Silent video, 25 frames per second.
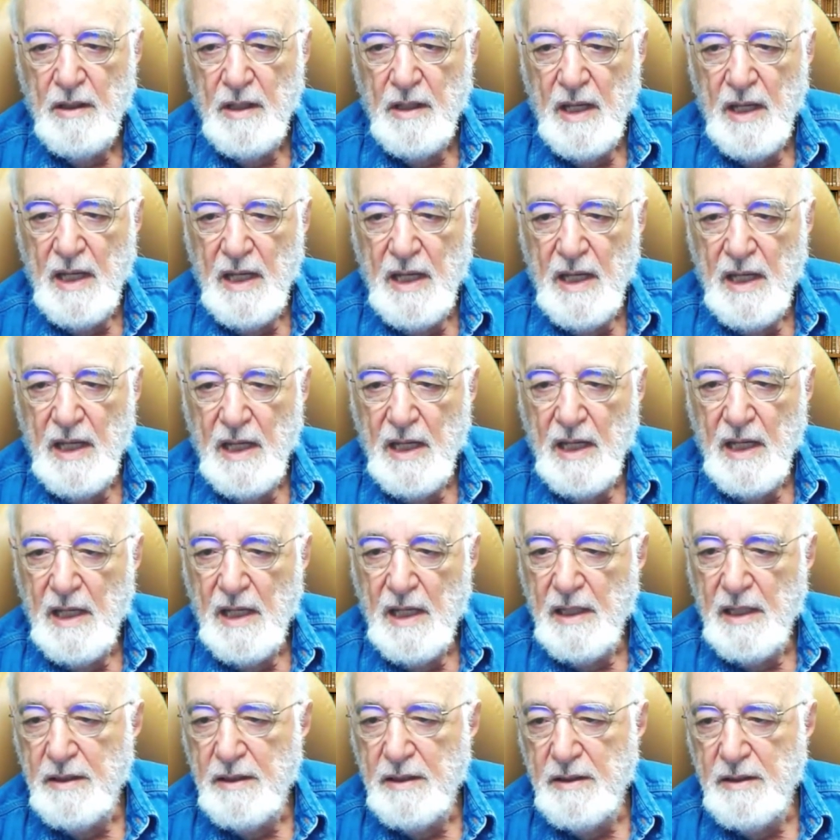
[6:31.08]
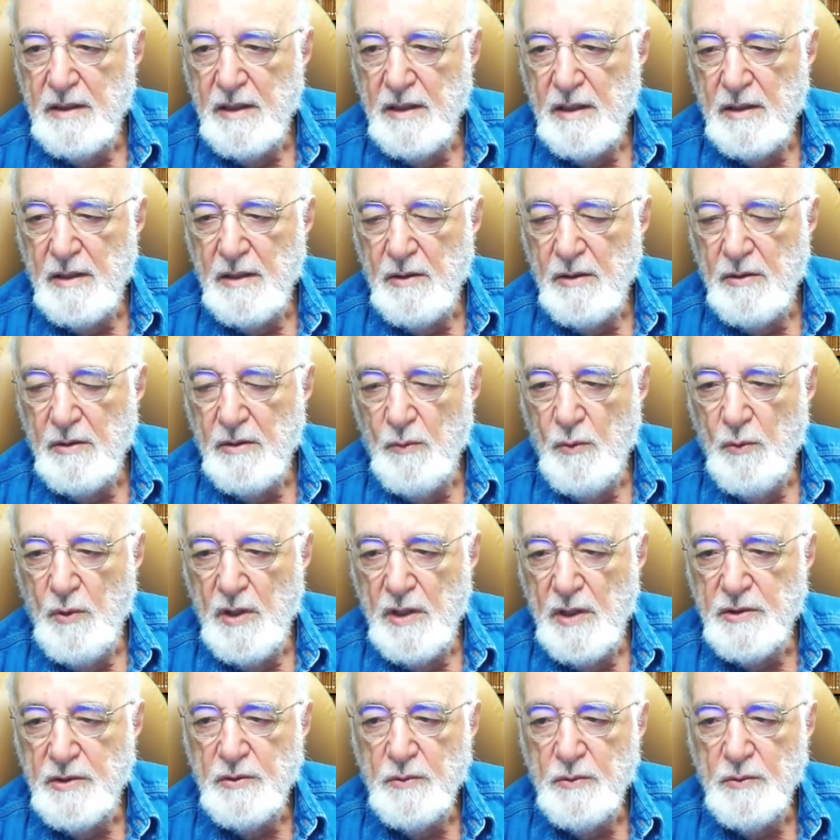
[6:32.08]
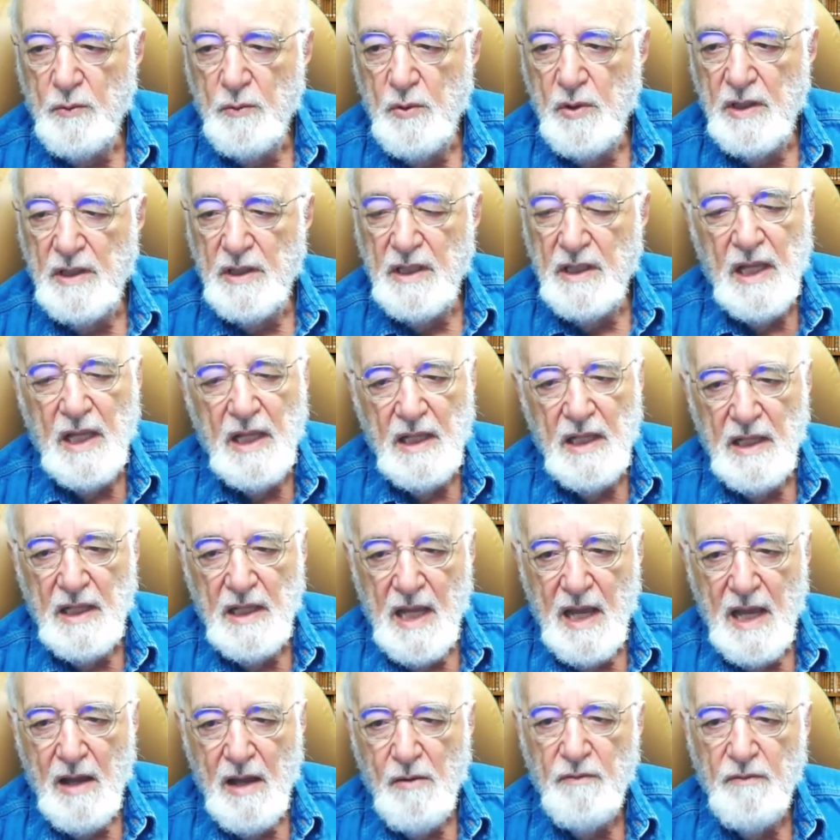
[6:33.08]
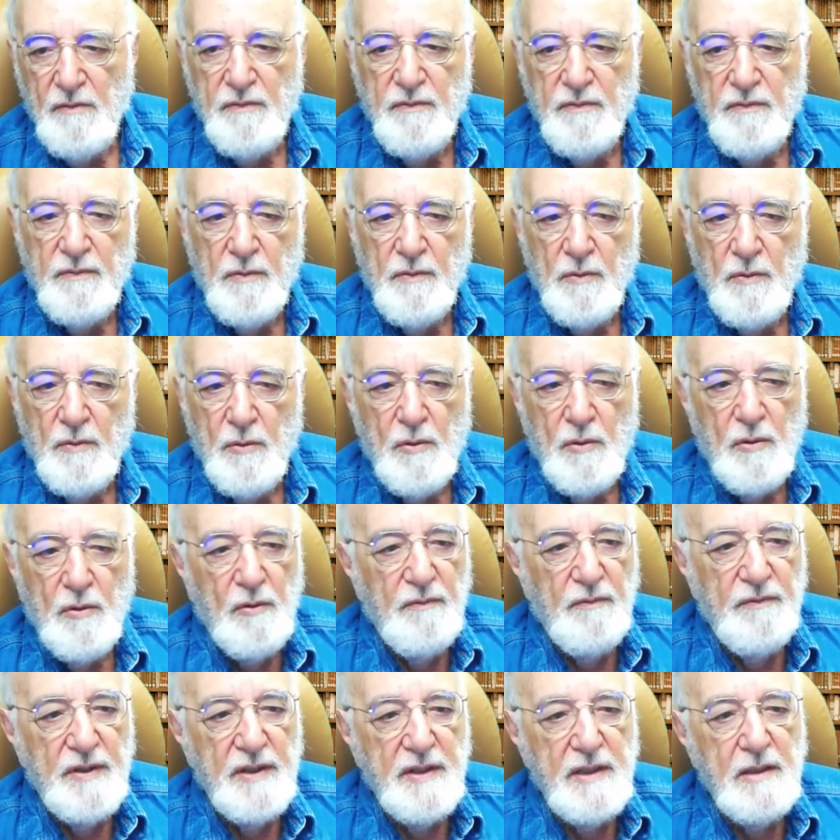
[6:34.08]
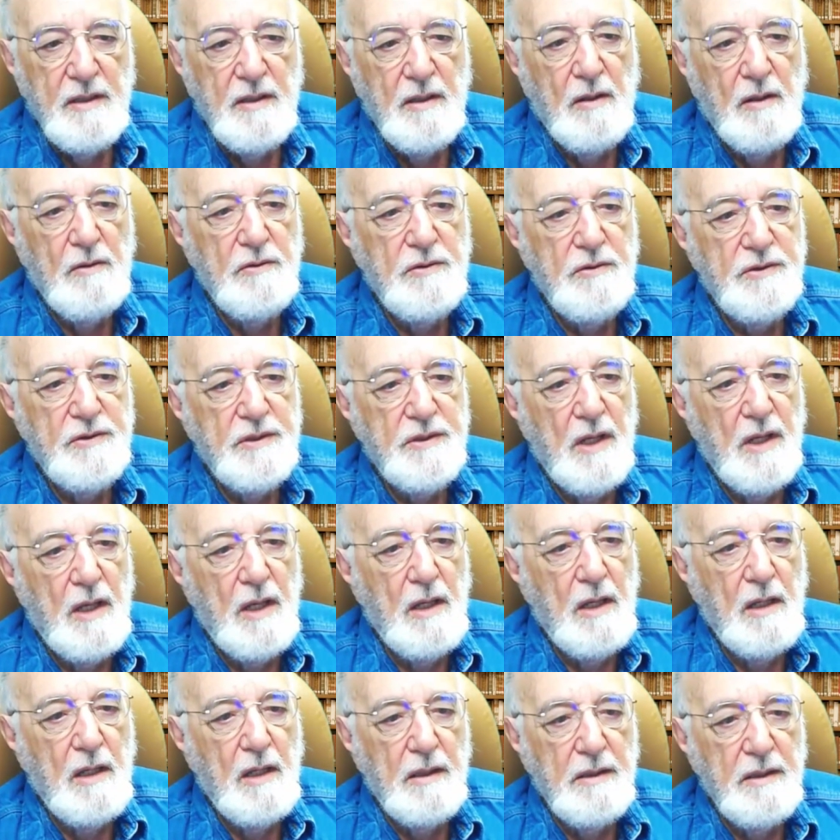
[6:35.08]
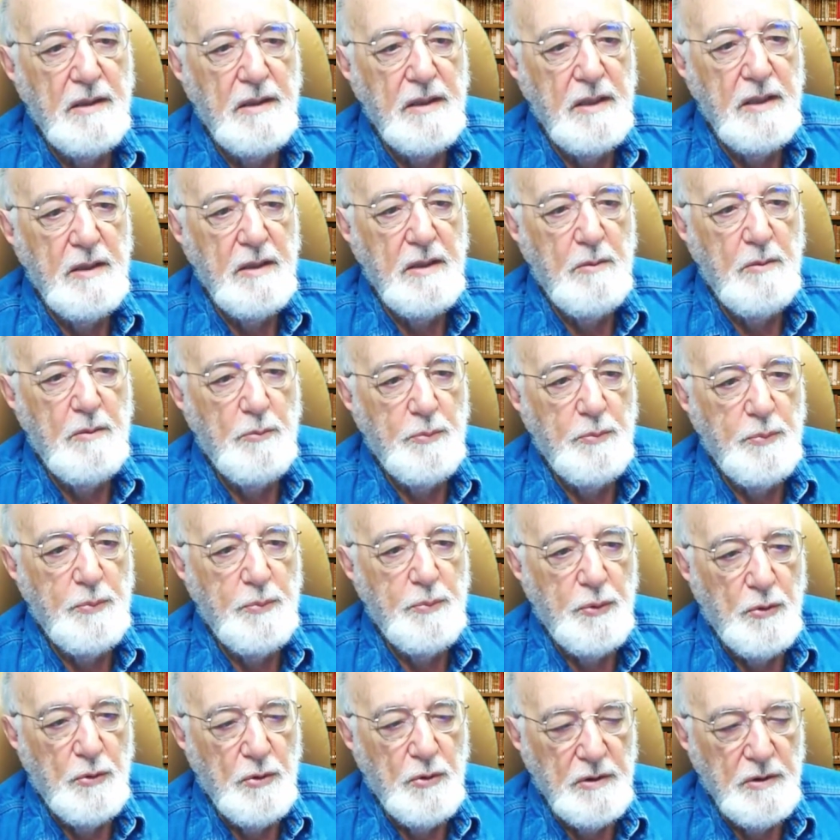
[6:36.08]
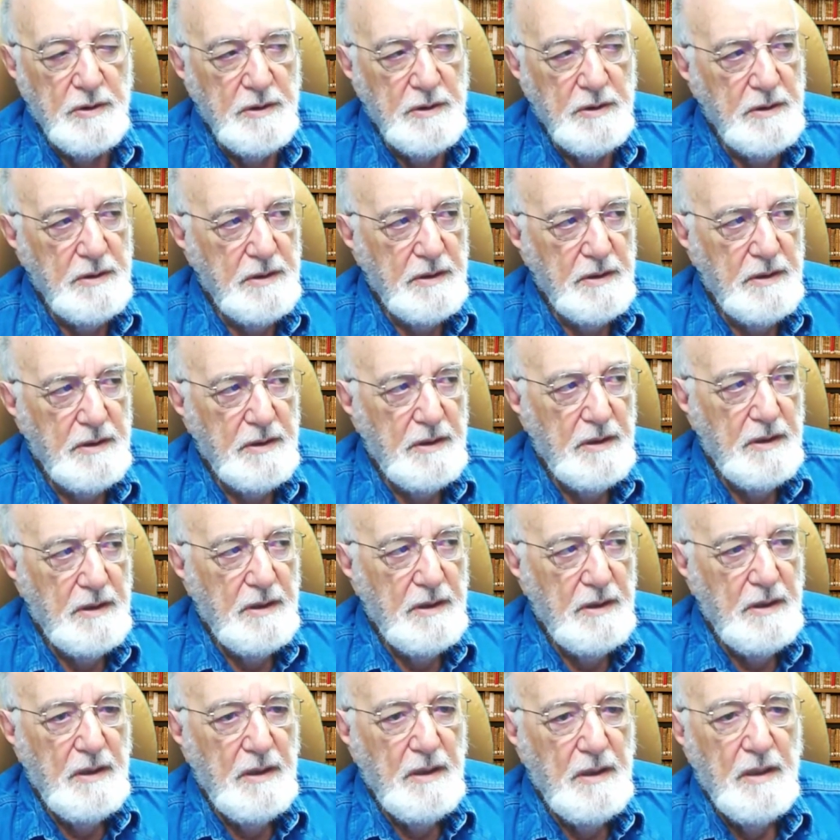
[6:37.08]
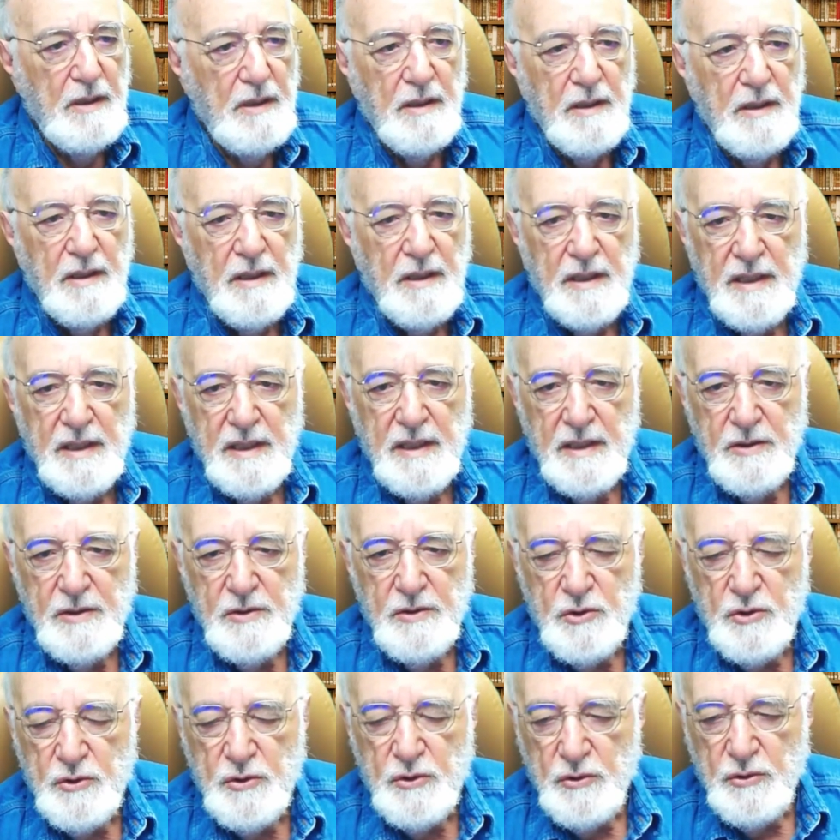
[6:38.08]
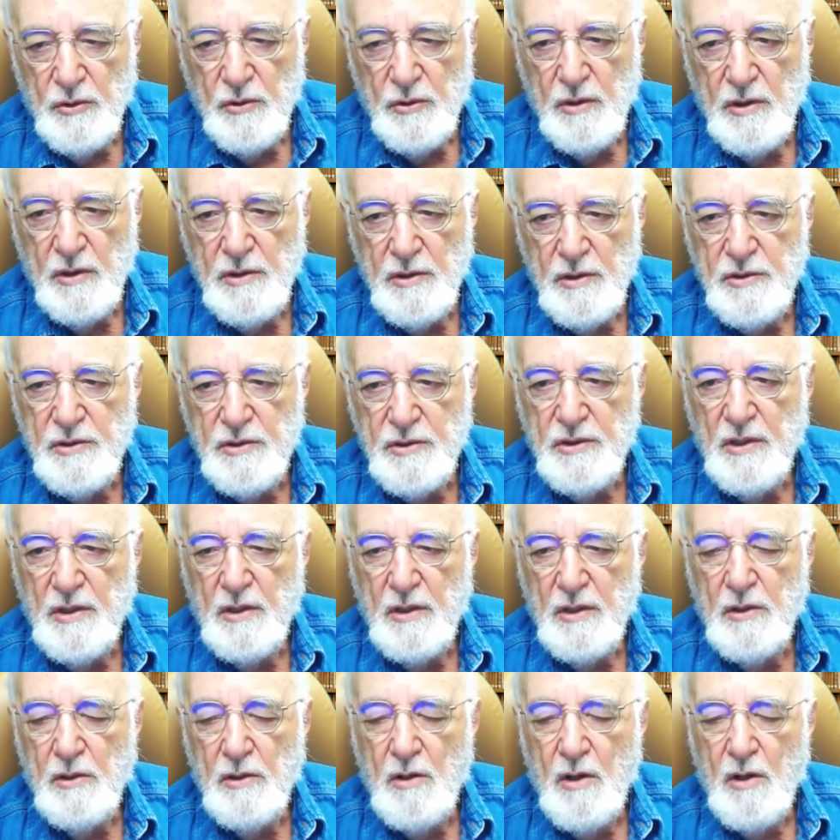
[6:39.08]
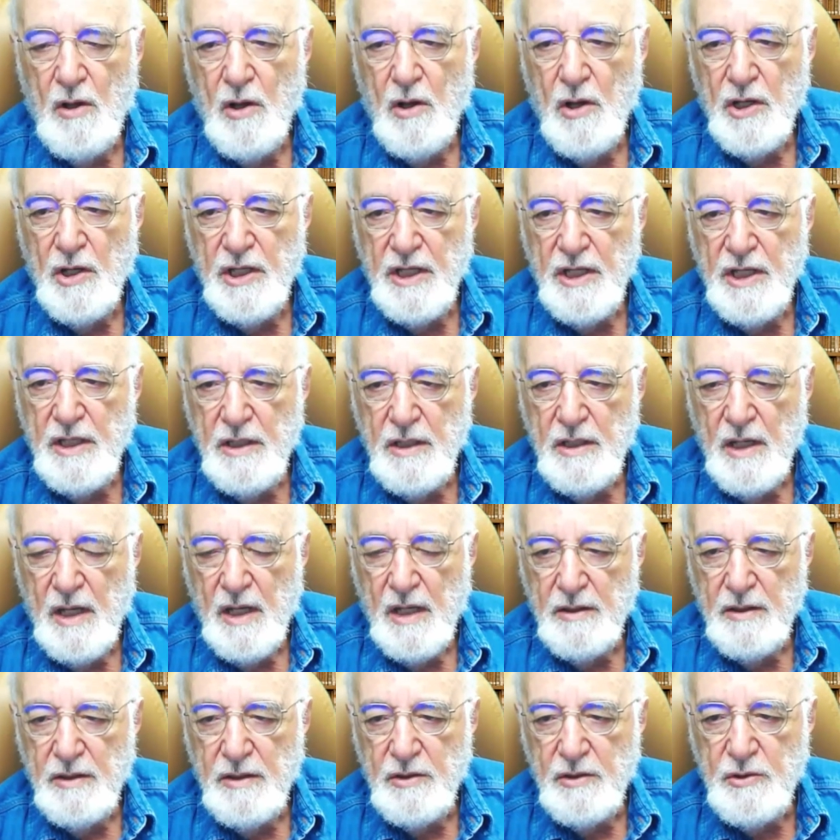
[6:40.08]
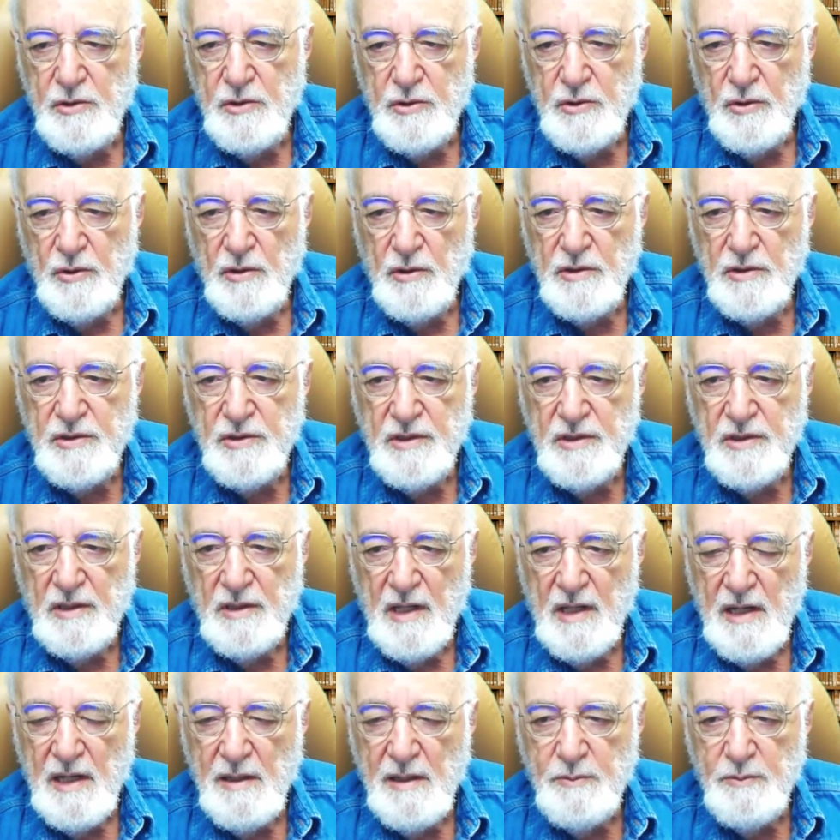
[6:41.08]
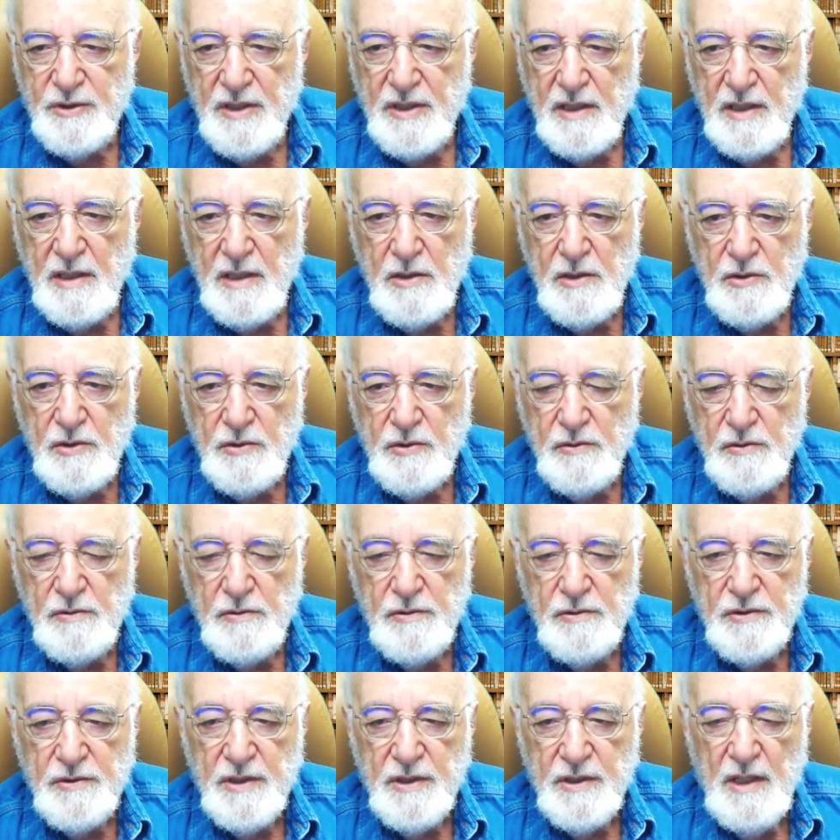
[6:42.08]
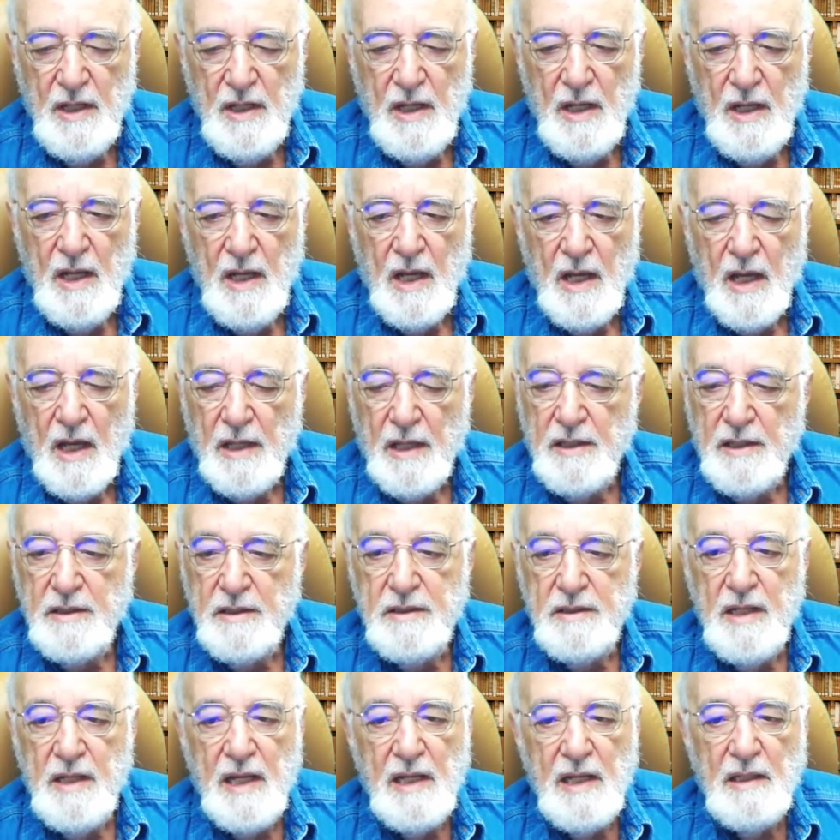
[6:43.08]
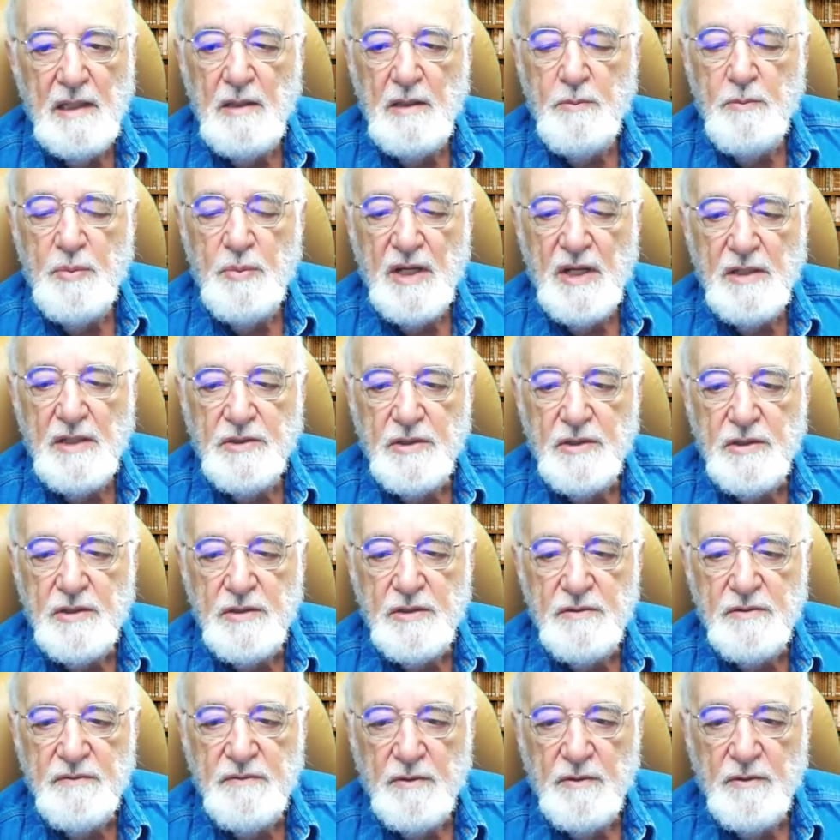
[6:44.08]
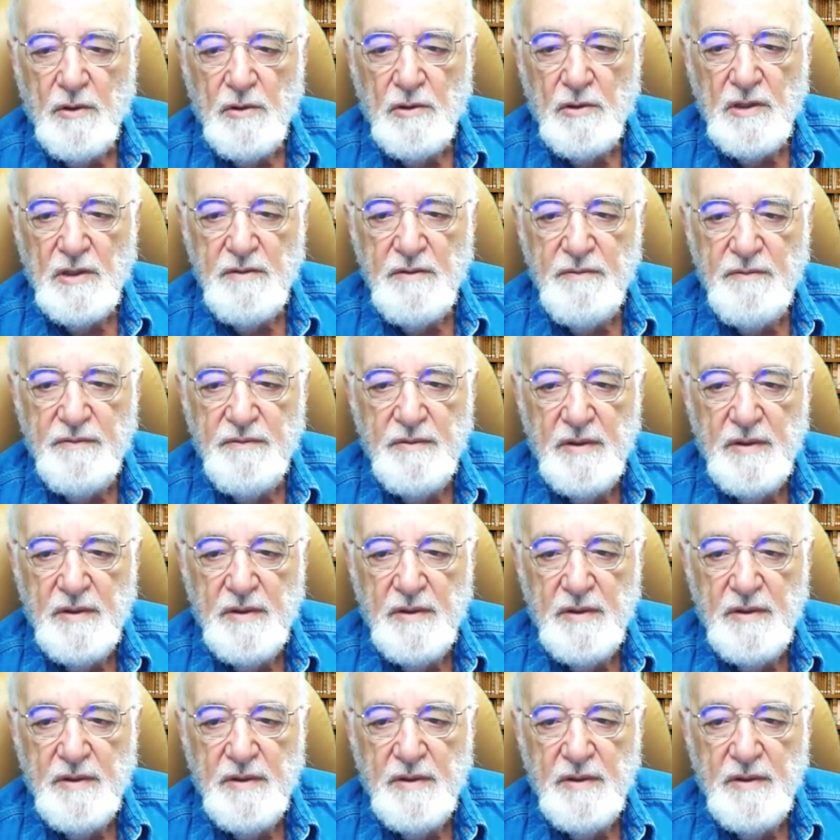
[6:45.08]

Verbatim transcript: and which will allow for videos on important insurance law and insurance claims issues on a daily basis for only